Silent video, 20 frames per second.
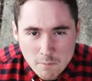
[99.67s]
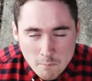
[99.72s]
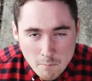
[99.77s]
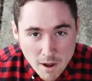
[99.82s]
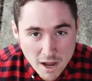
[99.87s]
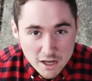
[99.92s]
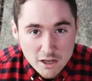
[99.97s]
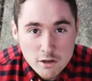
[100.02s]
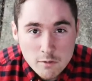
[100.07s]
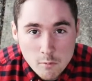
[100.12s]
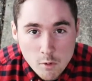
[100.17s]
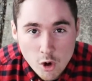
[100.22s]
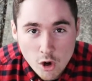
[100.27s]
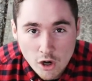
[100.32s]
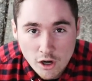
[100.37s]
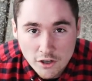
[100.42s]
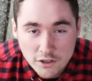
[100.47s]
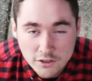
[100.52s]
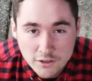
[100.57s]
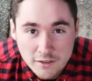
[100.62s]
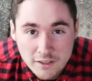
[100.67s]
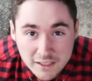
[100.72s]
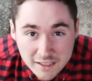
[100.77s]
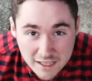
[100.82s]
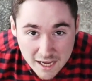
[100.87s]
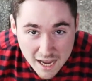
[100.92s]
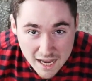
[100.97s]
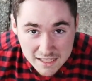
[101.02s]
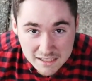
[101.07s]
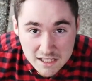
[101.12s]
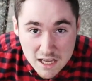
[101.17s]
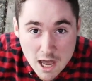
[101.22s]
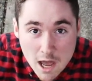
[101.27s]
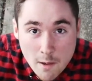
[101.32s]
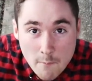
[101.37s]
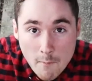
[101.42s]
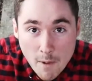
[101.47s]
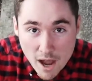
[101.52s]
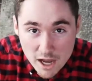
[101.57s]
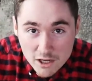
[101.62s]
Michaelmore. So like, guys,
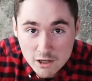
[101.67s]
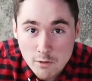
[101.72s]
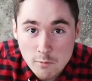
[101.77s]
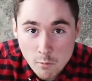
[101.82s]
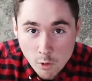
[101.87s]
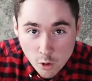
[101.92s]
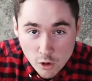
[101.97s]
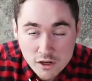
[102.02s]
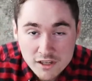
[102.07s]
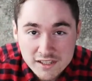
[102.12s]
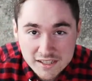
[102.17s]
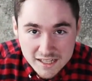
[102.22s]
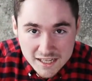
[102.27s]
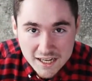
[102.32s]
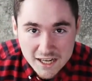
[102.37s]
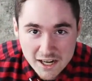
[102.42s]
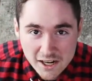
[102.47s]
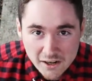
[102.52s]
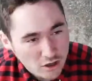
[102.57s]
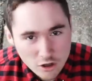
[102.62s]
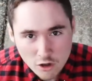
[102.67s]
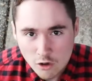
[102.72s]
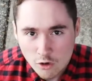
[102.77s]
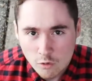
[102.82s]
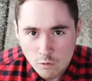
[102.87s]
Michaelmore is here.